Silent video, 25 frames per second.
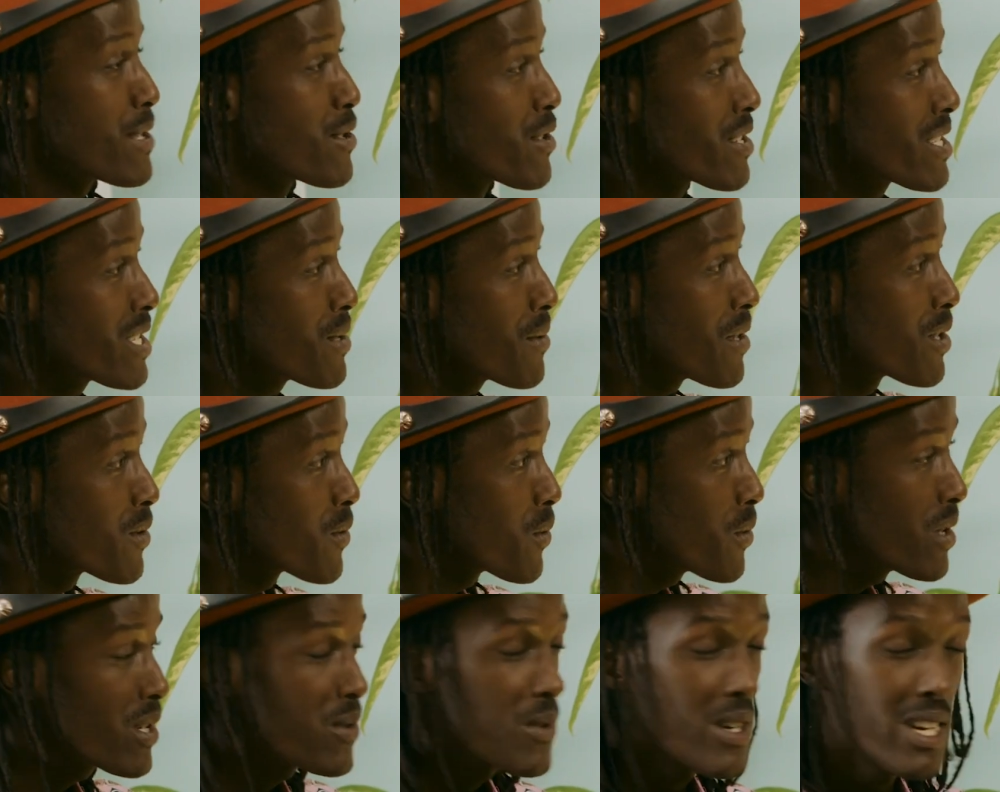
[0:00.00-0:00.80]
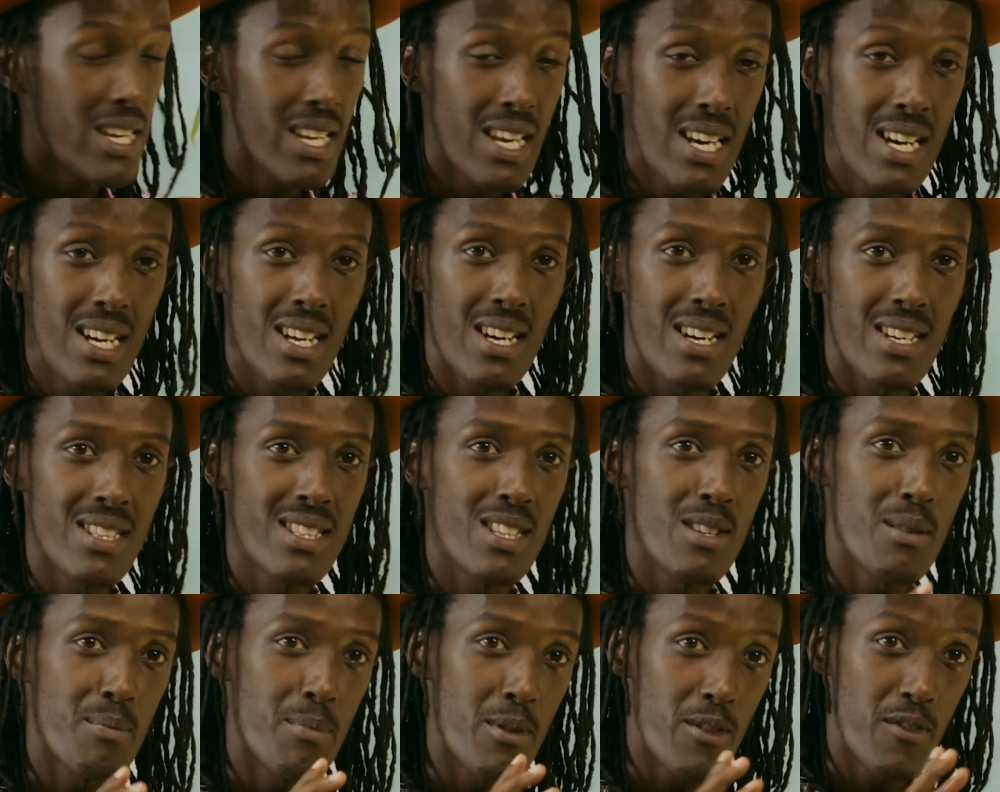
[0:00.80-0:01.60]
But you see, when we were younger,
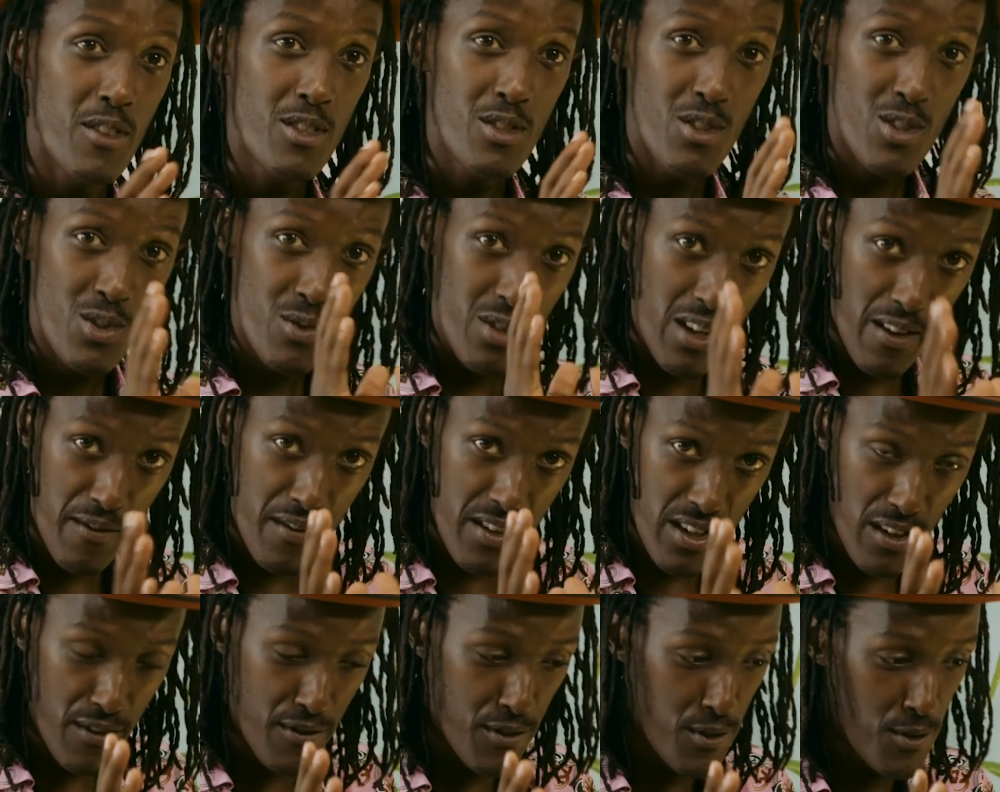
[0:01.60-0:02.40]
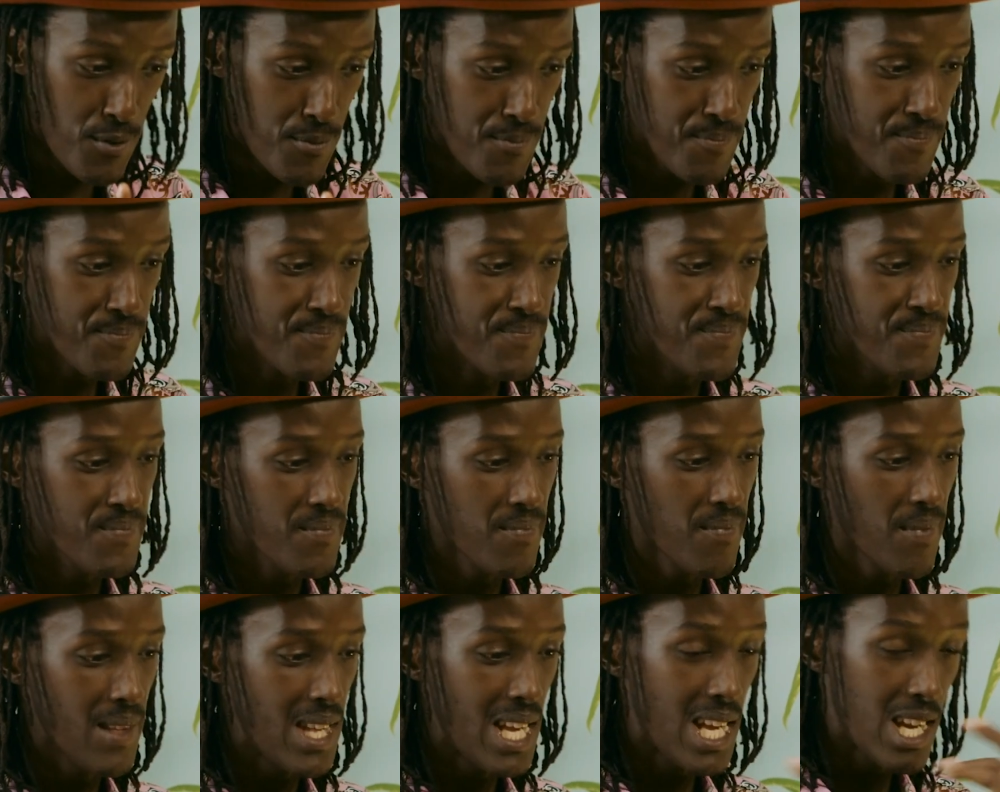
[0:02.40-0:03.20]
the professions were very few.
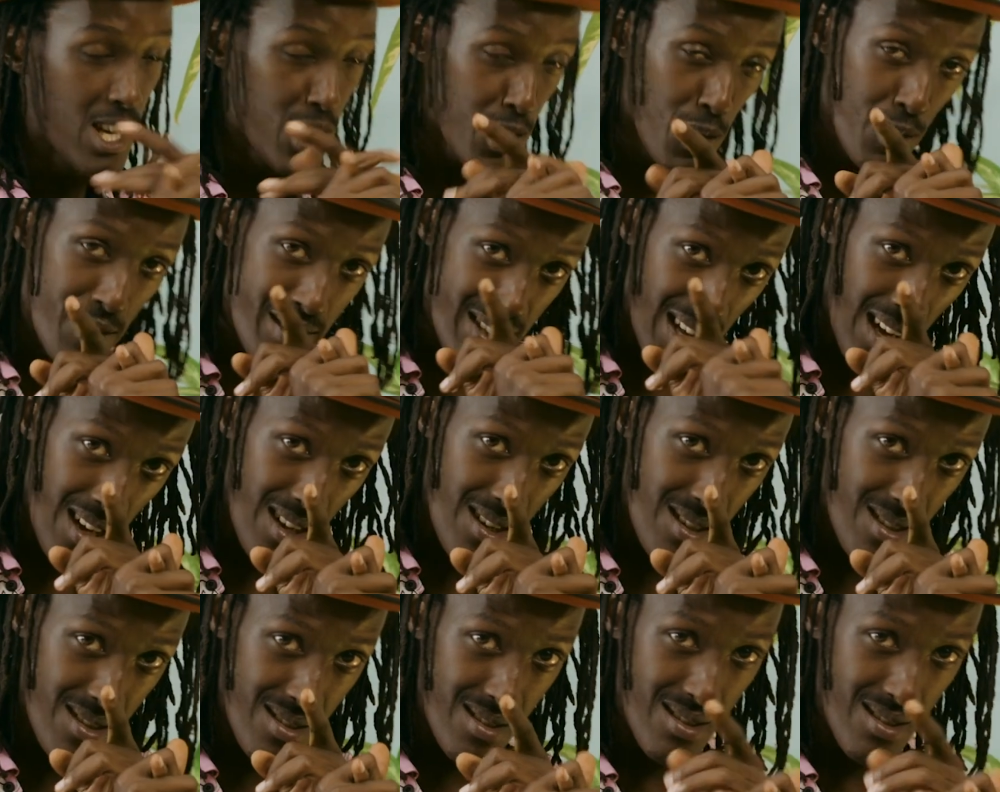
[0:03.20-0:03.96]
Doctor,